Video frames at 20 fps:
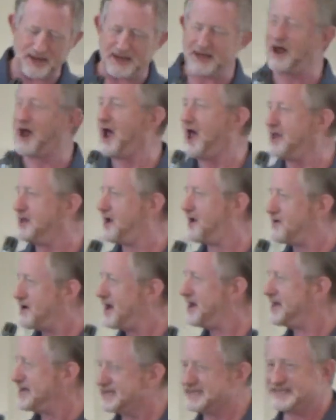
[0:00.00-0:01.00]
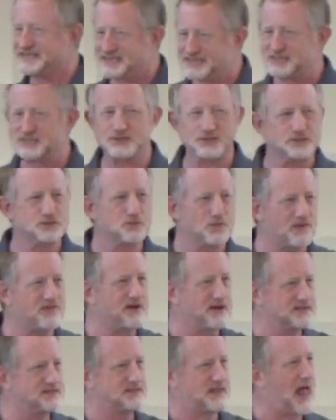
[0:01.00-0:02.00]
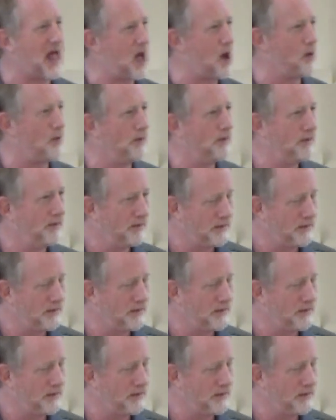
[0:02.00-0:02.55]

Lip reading: and are not his sisters with us now?"